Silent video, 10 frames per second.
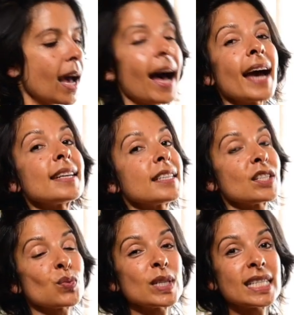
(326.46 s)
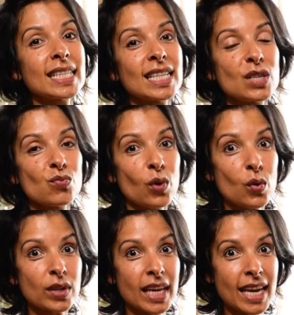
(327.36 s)
I just recently
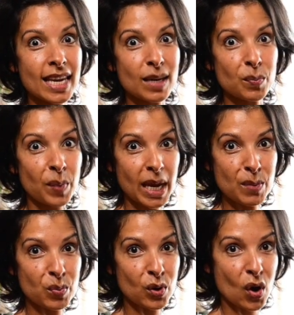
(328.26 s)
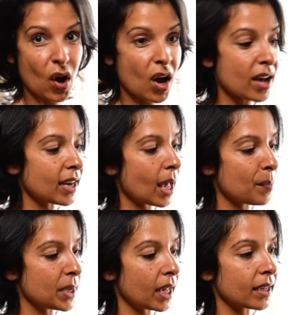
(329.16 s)
wrote a paper on
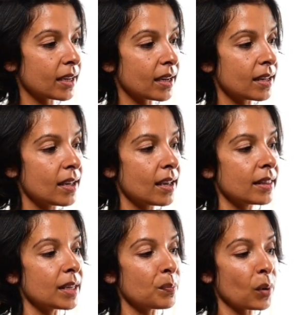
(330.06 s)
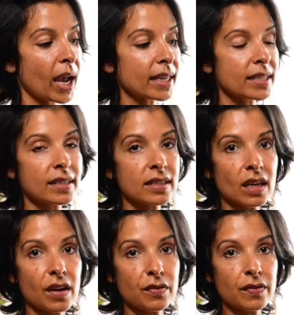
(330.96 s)
Abhyanga, the practice
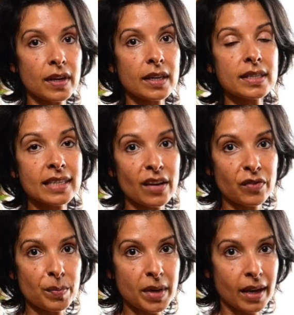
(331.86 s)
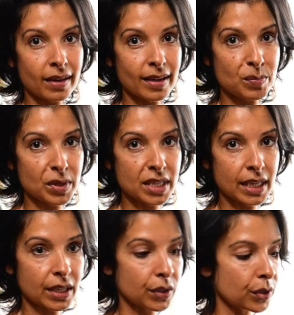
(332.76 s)
of Self-abhyanga in
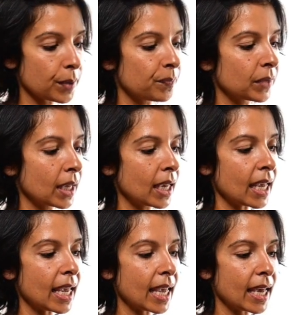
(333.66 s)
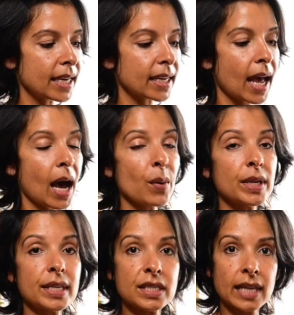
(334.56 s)
particular, and how it
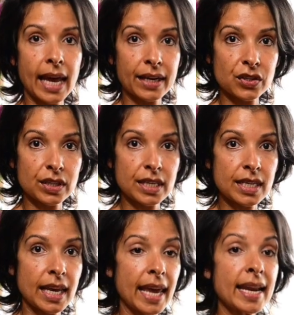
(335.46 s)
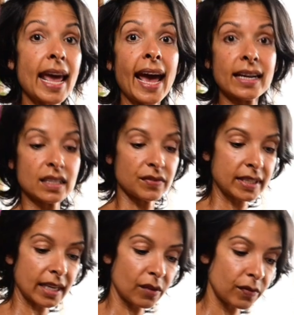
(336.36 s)
is actually an act of
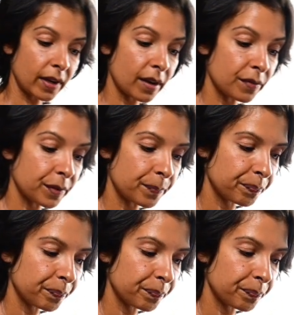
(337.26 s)
self-love.